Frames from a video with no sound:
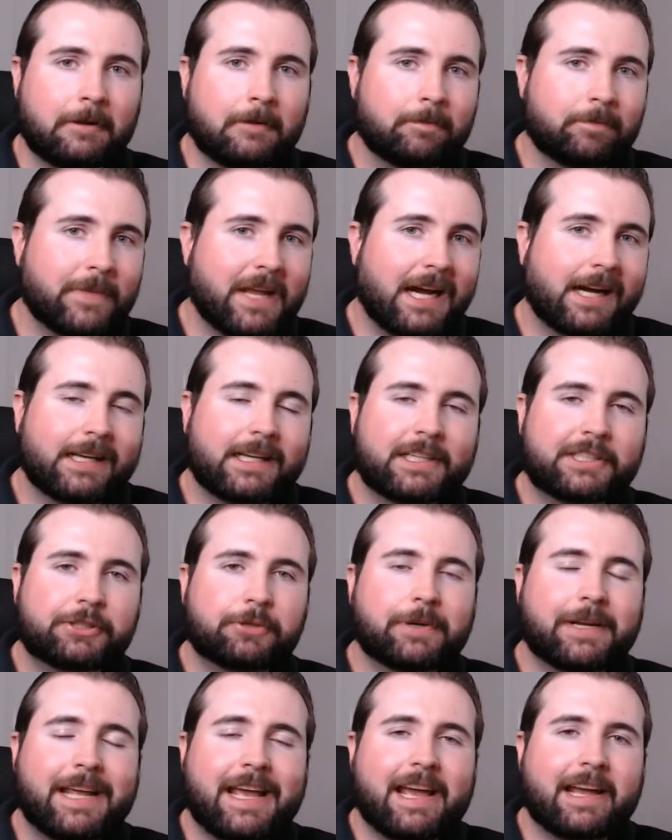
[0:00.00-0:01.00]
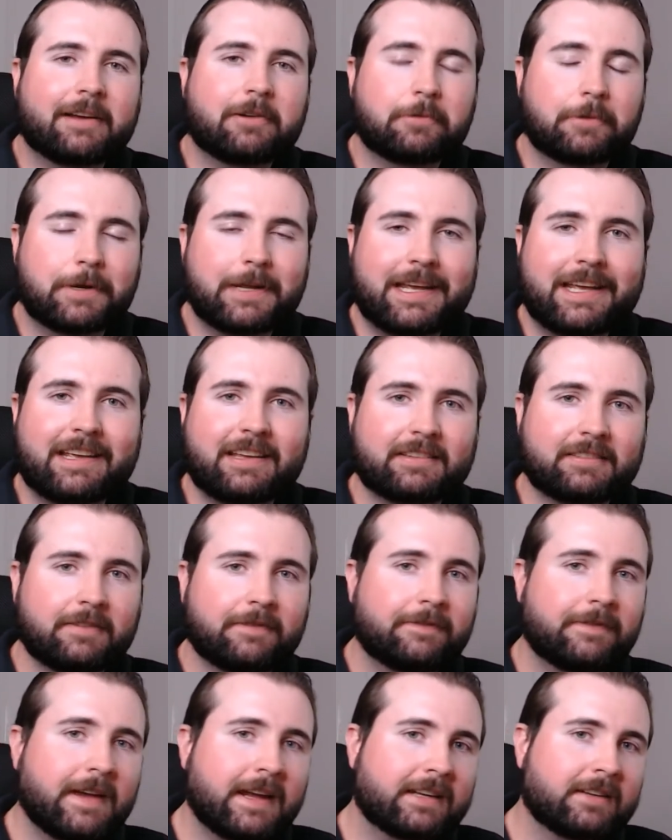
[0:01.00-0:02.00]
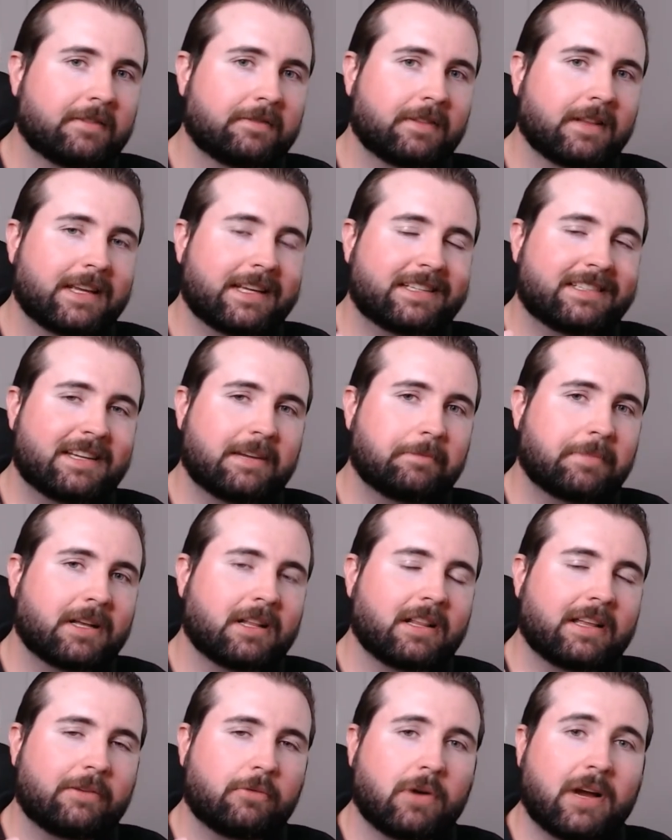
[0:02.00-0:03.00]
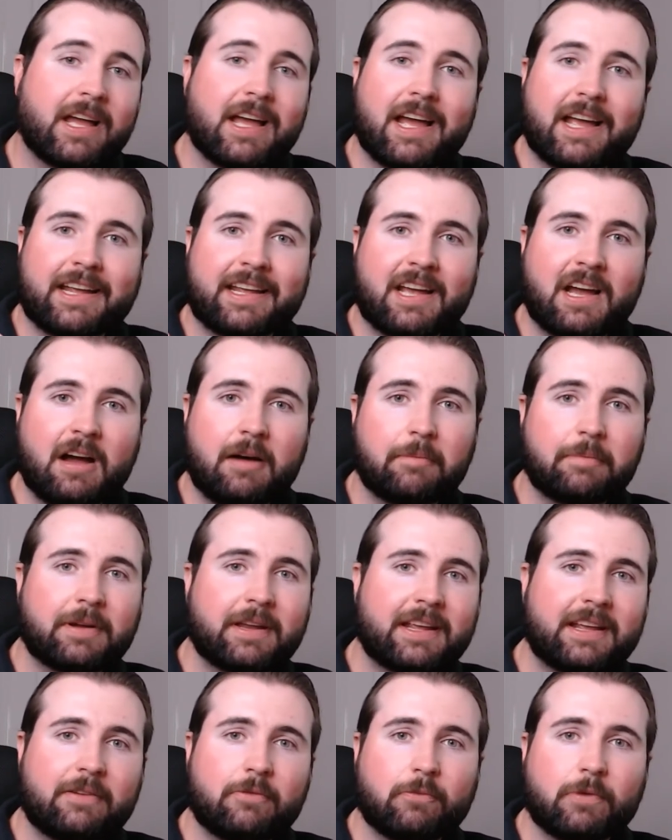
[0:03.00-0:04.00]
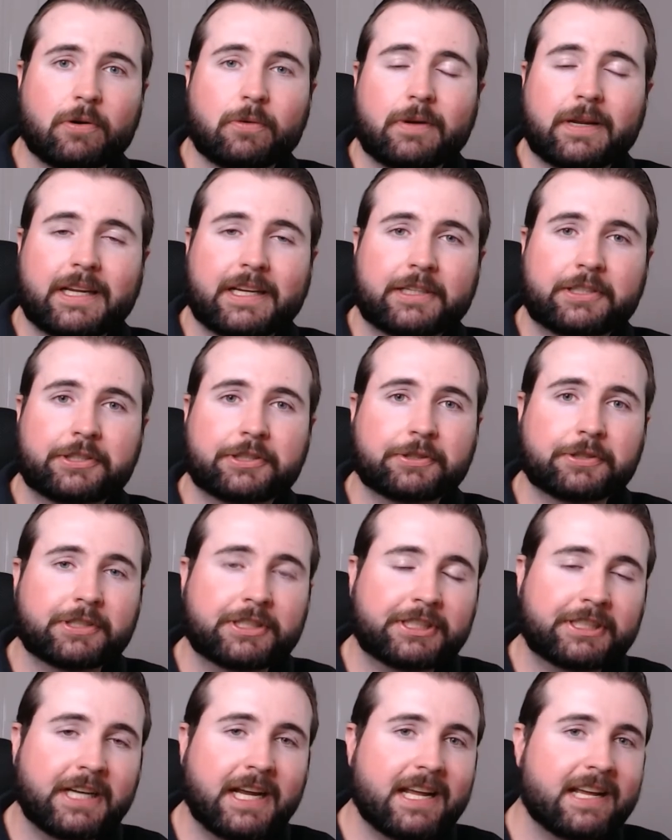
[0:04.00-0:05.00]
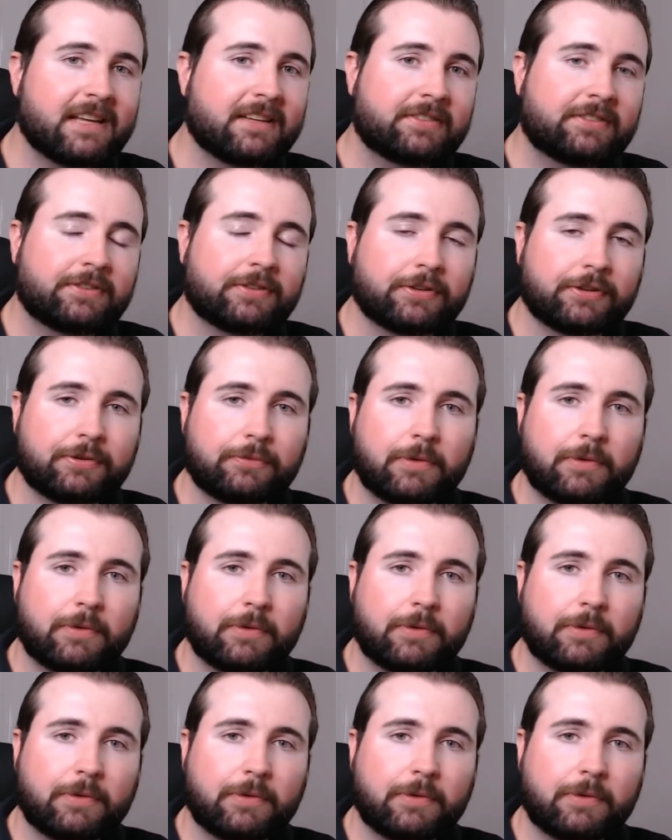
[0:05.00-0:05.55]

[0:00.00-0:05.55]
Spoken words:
Now, issuing equity is effectively typically where a company will issue shares to,